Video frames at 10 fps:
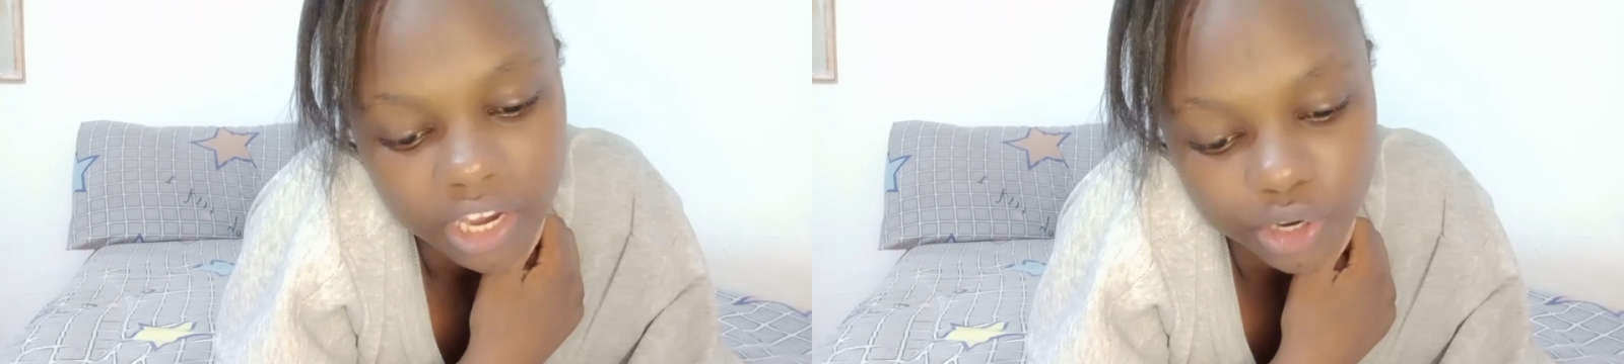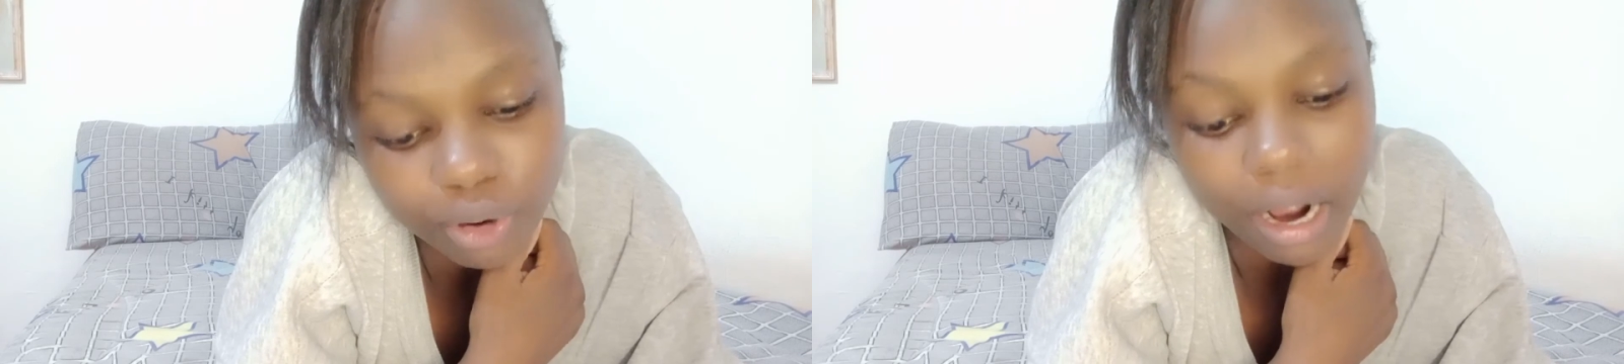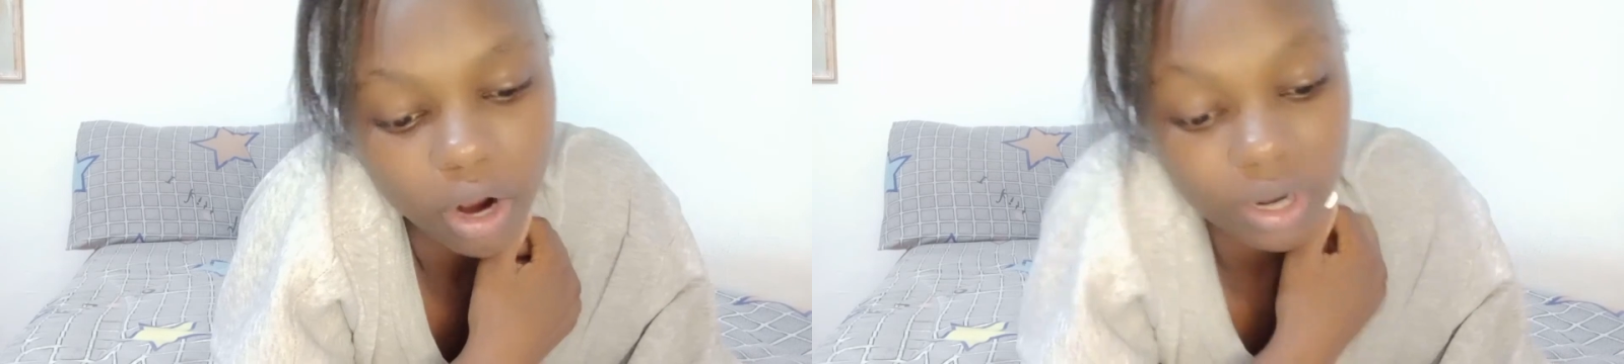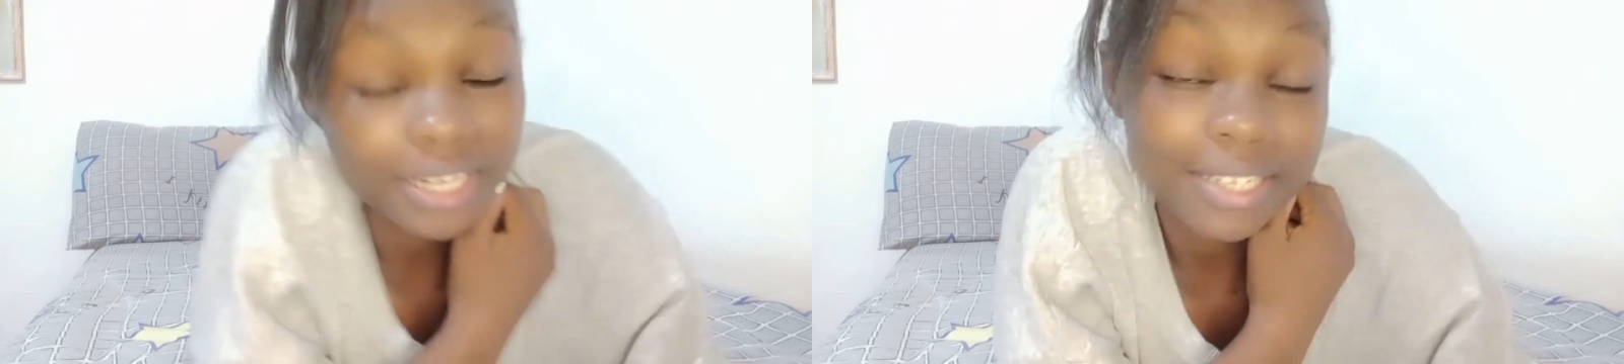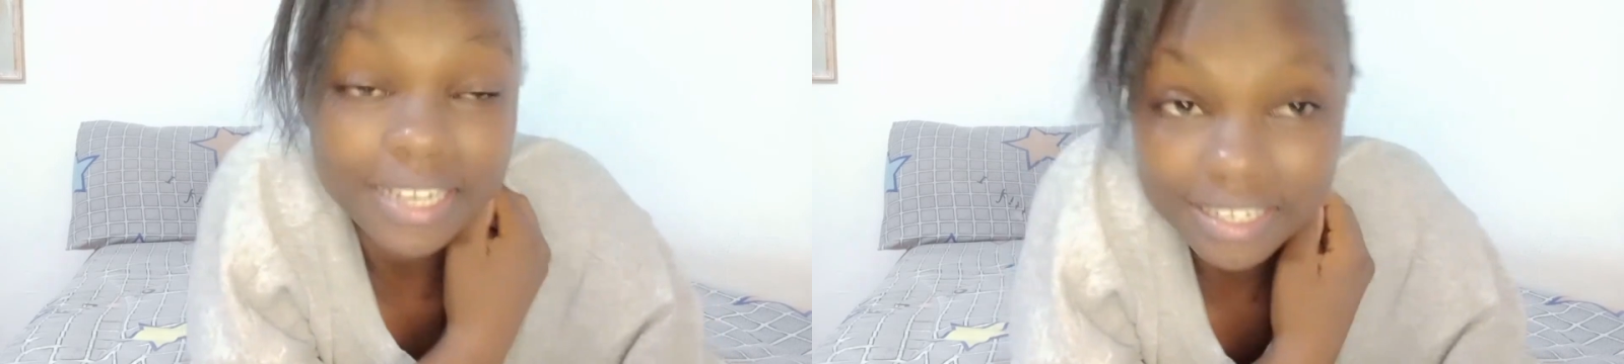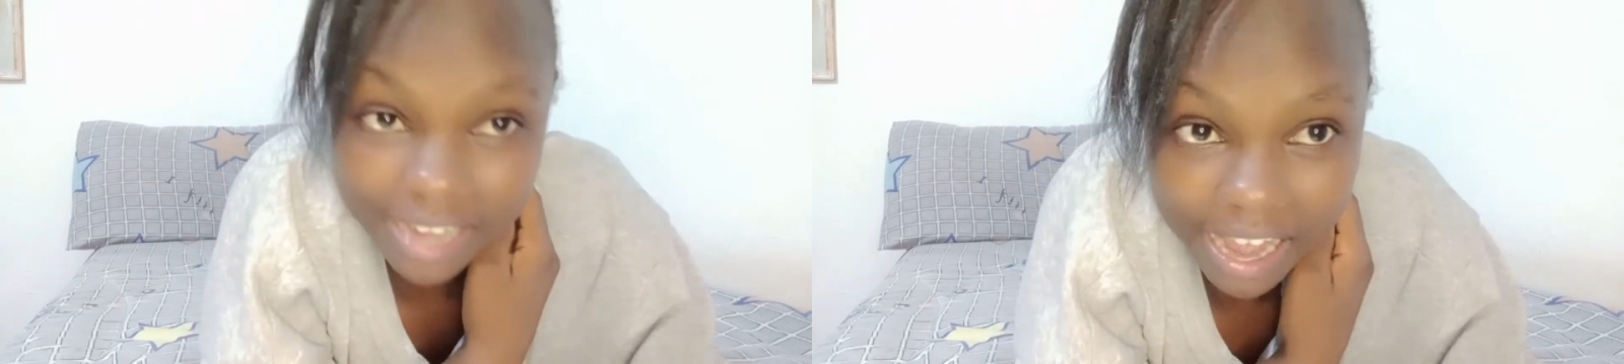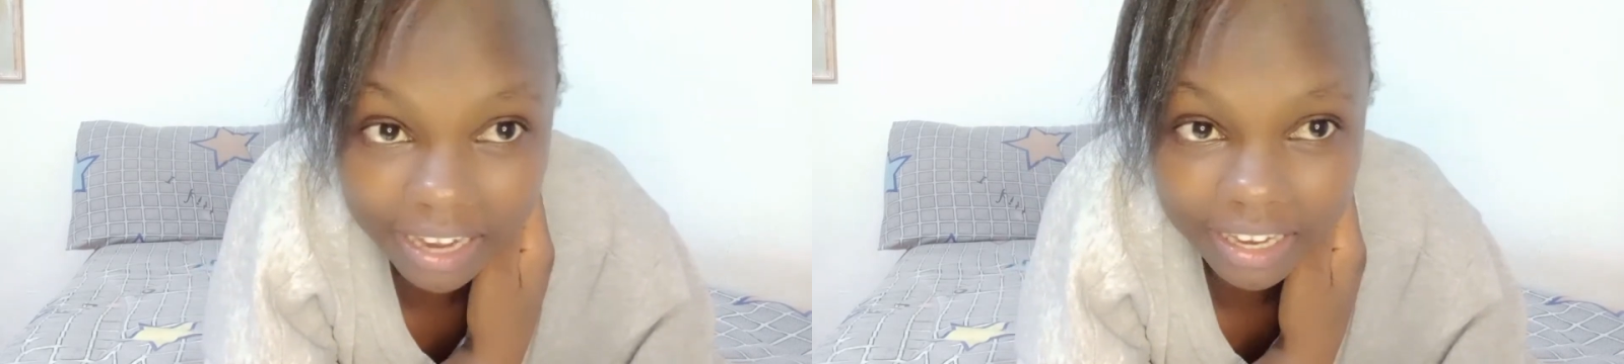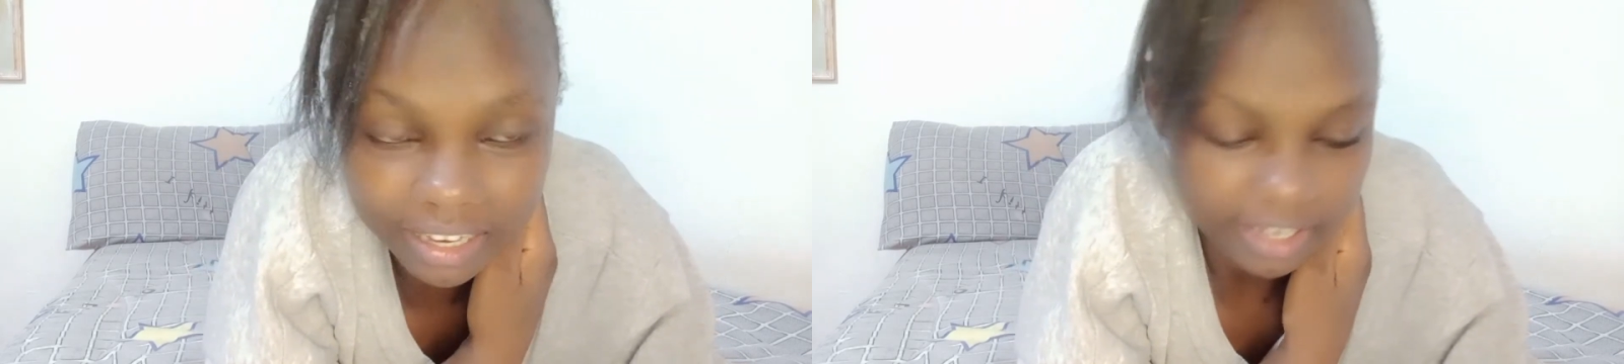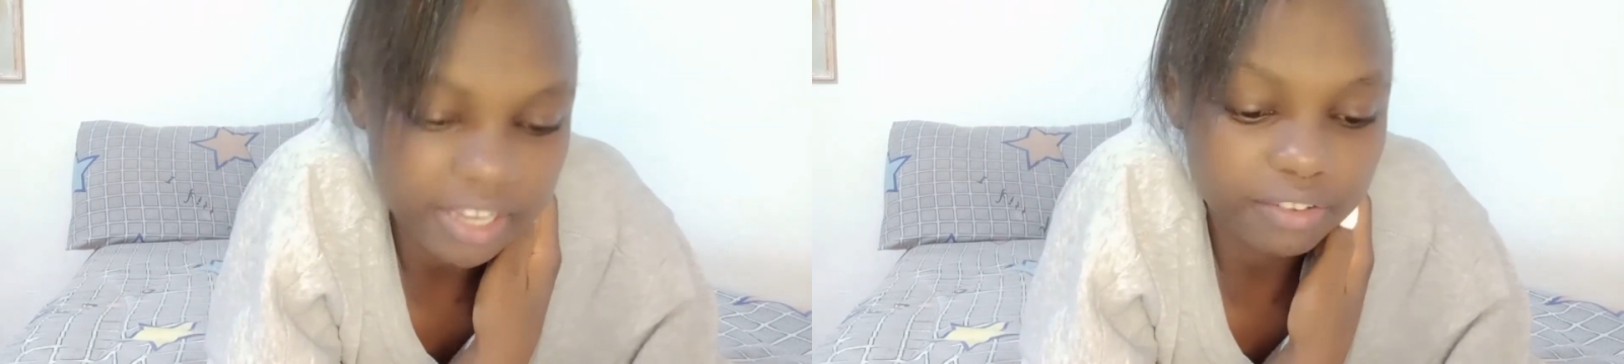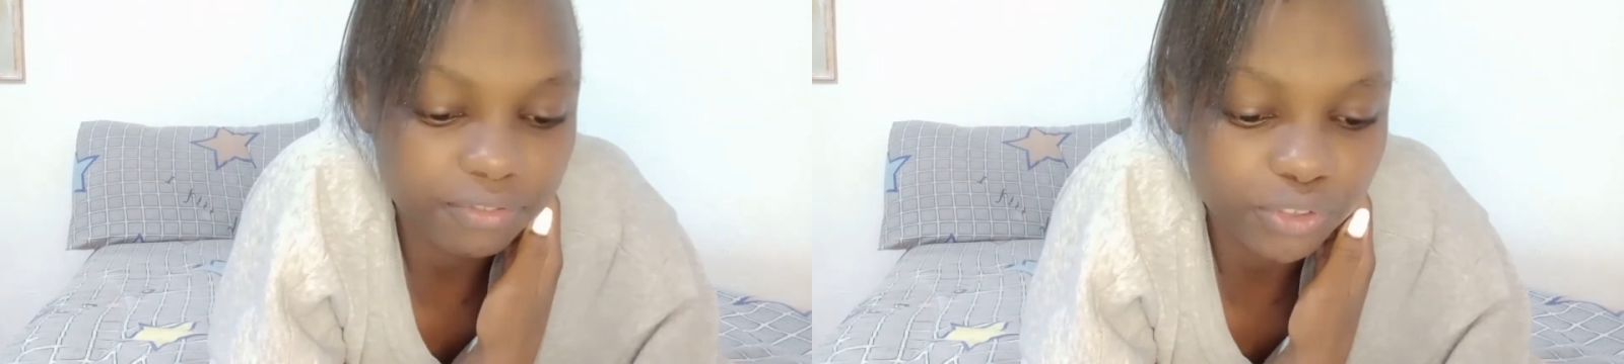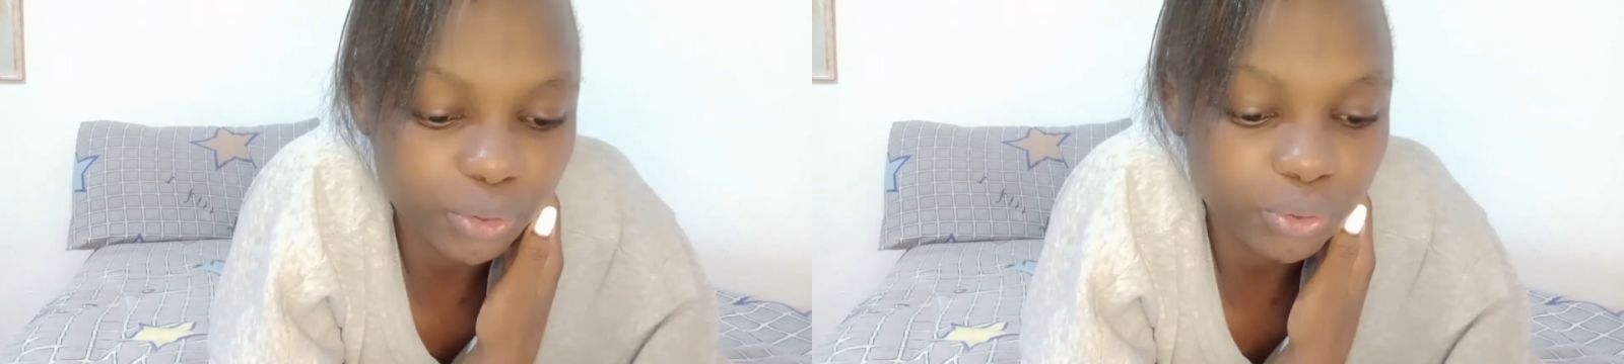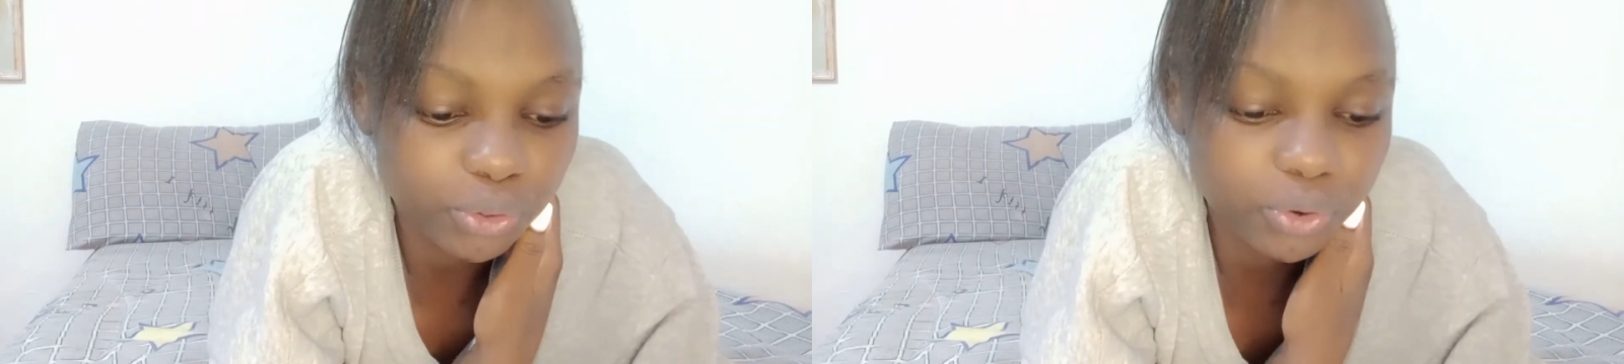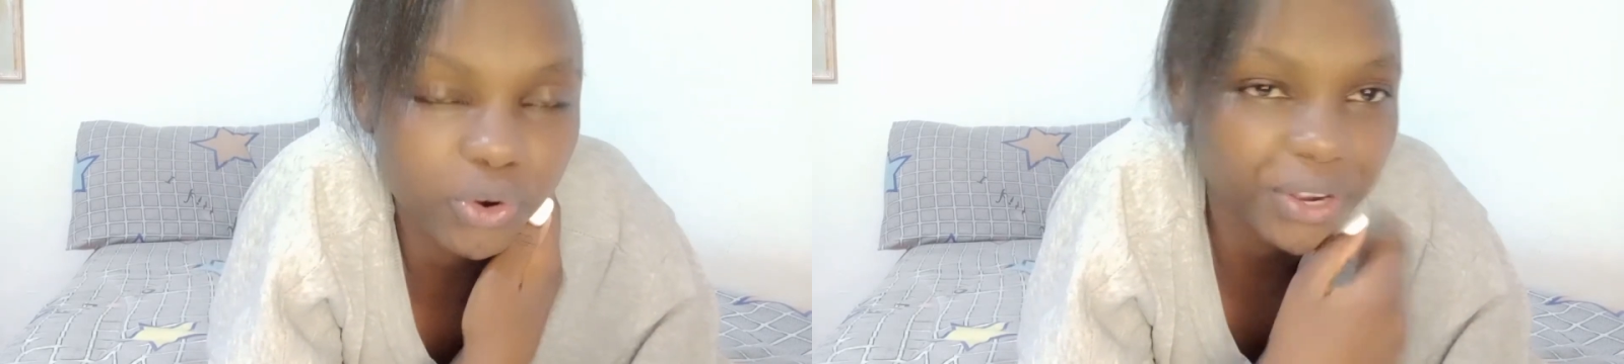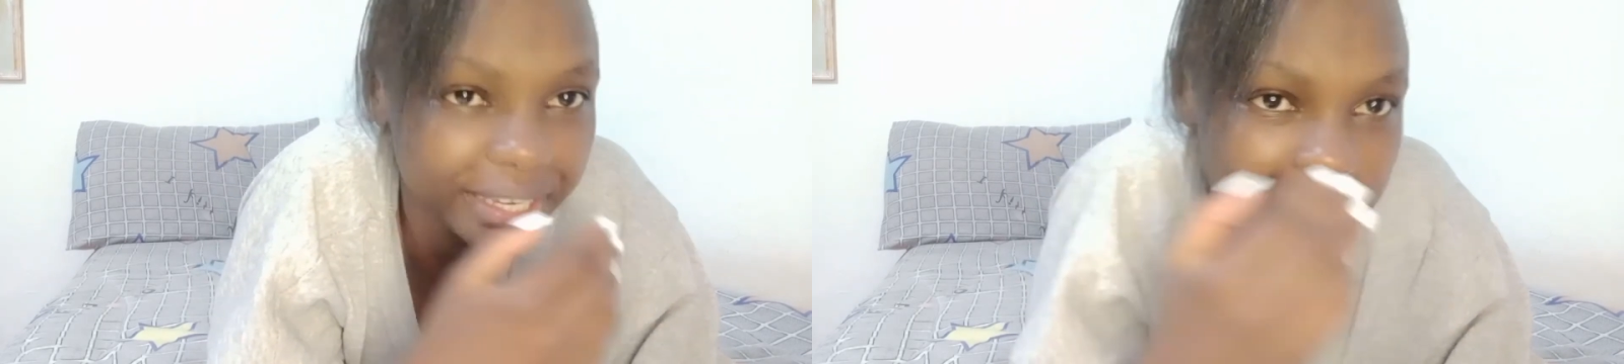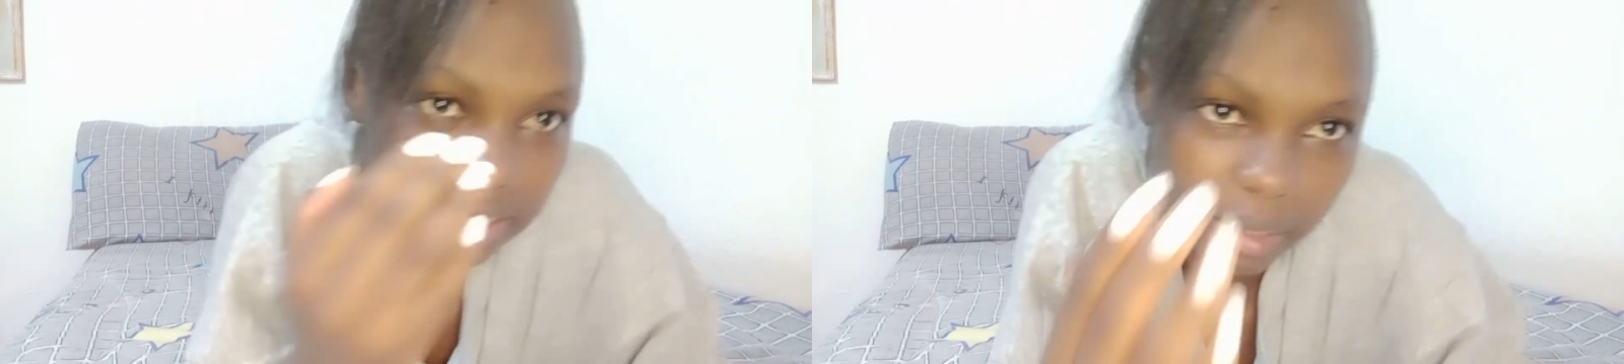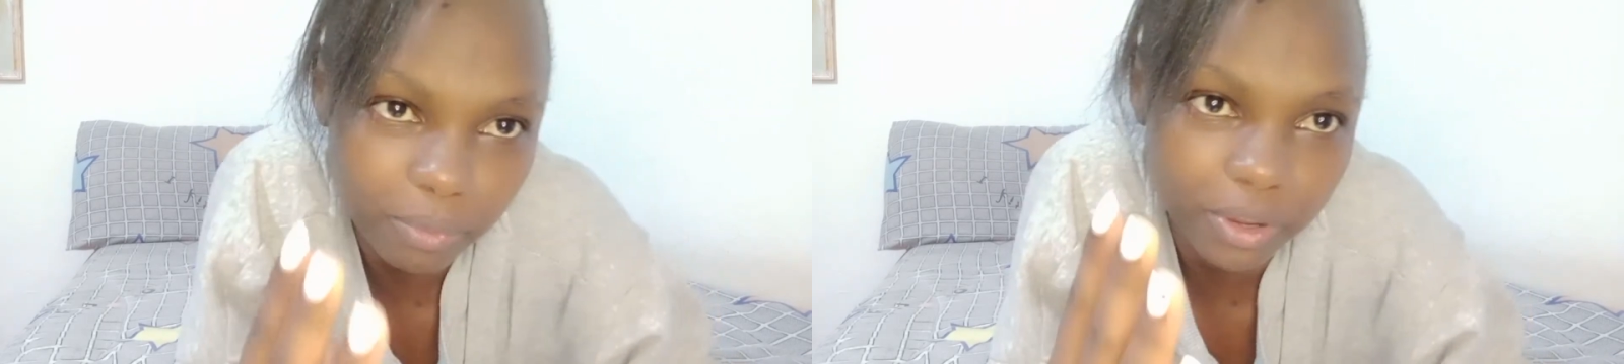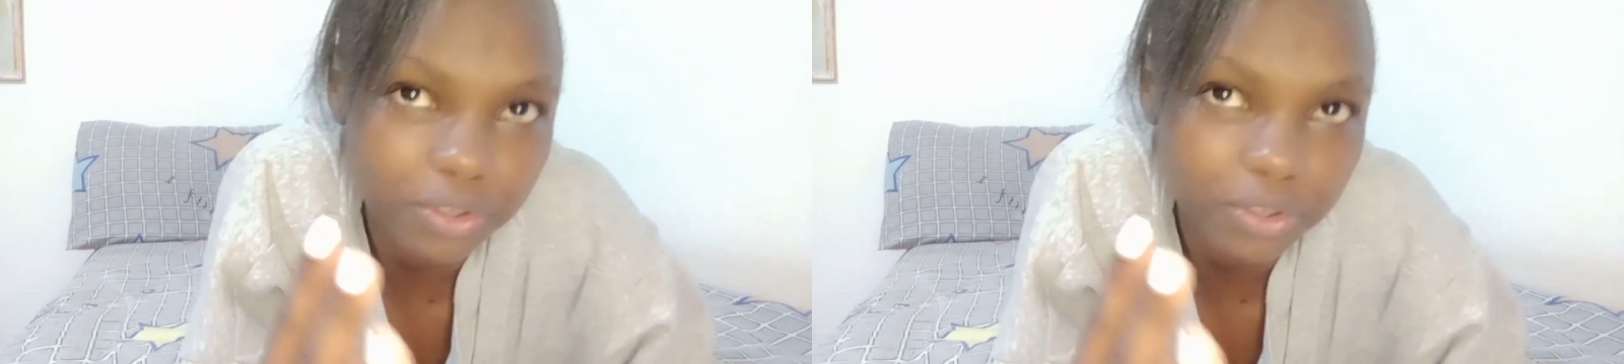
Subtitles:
do a holiday tag. If you're going somewhere,